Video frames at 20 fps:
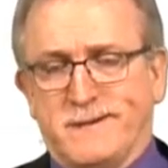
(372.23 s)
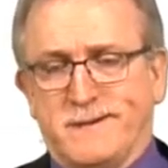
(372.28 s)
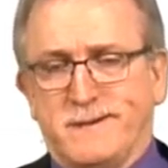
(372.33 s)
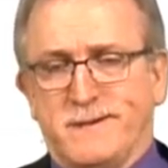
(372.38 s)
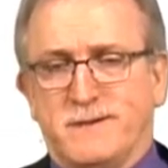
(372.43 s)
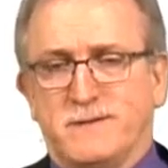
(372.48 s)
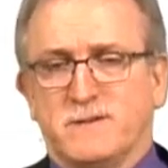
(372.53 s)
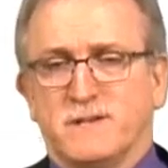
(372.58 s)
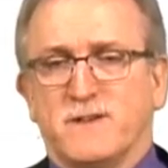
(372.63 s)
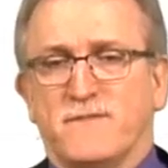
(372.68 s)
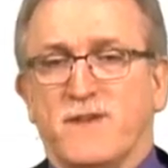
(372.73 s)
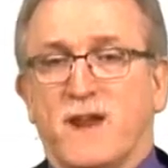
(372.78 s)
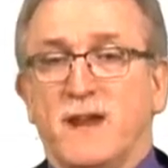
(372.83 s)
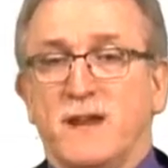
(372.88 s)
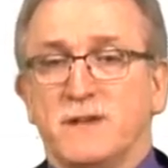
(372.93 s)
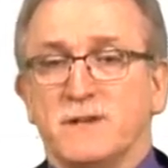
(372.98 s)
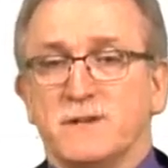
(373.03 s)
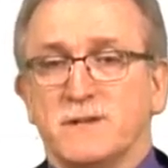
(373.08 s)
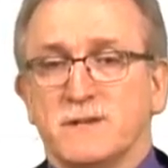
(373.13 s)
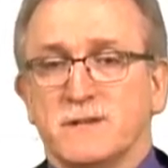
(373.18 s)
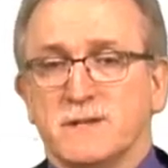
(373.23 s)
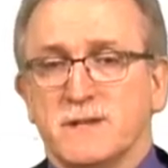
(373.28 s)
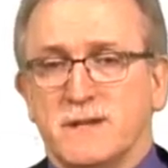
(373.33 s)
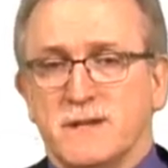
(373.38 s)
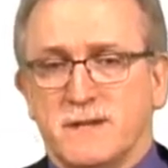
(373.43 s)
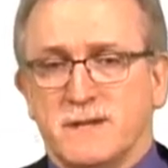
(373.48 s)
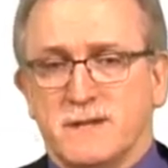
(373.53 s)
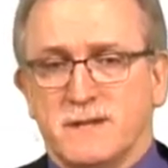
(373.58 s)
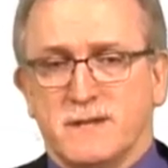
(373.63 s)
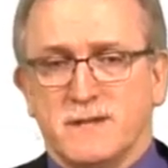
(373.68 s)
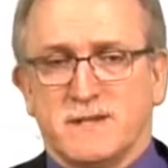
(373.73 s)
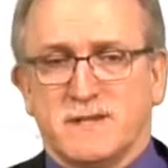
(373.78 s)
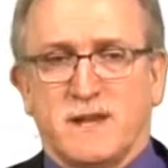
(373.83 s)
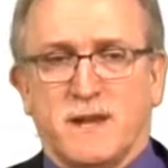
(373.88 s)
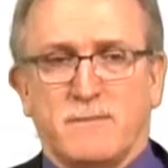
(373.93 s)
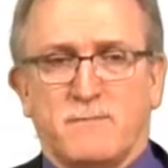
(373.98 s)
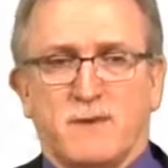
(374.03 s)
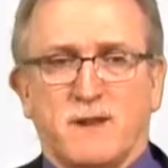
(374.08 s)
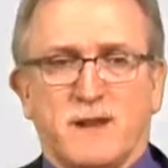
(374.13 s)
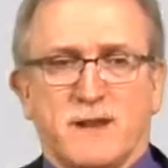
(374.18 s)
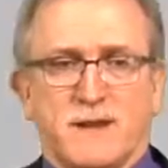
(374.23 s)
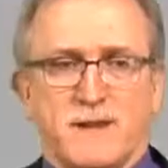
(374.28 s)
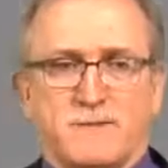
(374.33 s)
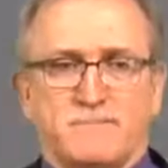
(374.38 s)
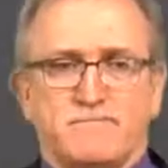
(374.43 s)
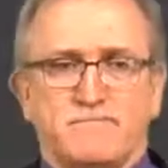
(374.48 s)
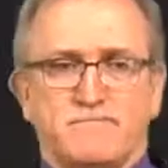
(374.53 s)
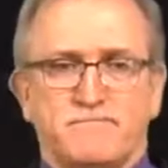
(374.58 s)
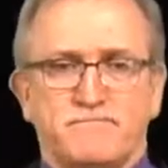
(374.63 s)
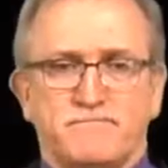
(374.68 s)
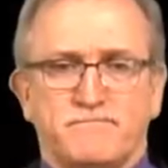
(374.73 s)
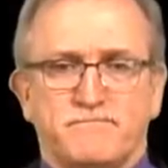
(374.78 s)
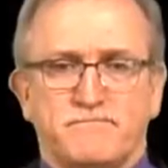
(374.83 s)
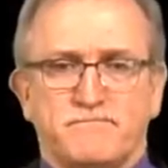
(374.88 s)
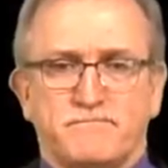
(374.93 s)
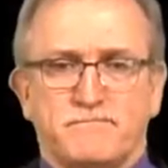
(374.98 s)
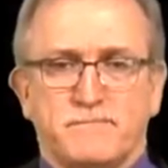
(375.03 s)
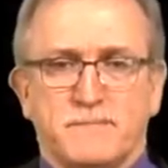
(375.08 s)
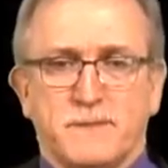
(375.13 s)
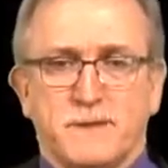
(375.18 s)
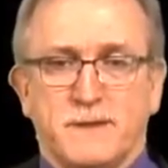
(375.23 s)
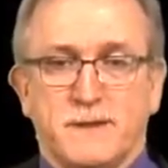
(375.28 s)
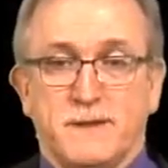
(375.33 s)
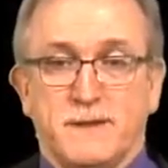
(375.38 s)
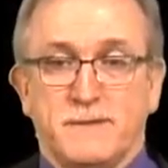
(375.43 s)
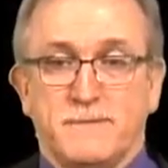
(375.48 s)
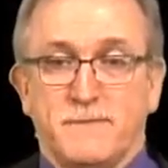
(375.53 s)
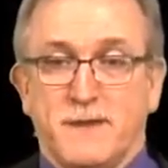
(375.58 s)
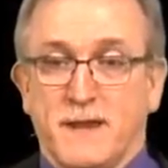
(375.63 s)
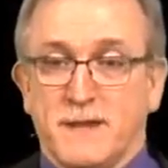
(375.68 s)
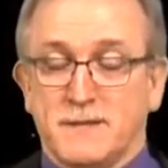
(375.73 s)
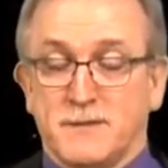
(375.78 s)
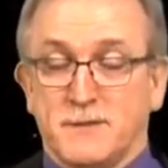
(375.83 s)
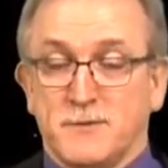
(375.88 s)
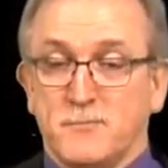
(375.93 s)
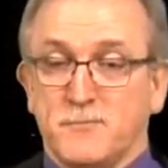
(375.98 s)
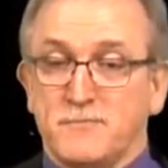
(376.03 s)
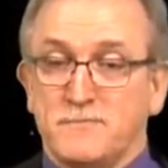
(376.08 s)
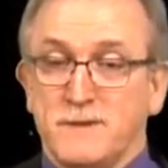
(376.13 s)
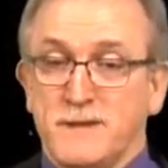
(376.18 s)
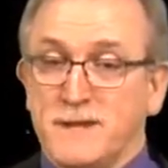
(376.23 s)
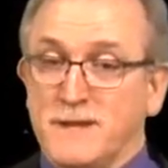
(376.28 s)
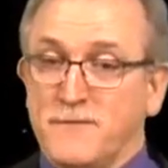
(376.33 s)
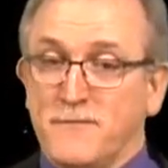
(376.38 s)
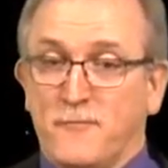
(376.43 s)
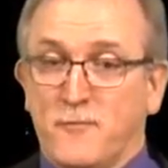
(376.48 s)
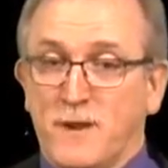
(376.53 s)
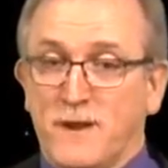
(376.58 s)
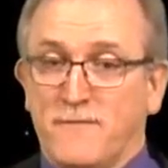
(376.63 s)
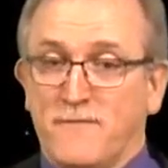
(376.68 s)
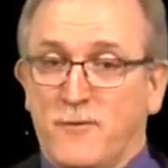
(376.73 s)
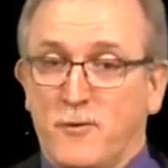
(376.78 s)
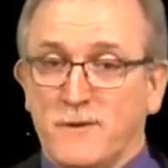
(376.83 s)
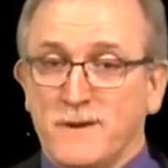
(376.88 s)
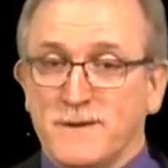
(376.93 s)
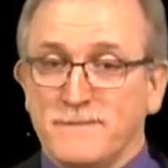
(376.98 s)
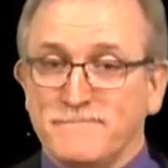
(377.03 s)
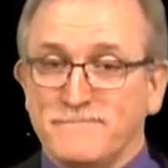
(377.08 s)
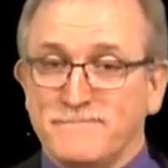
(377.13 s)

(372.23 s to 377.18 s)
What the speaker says: use of agents in estate planning. That's the end of week 4.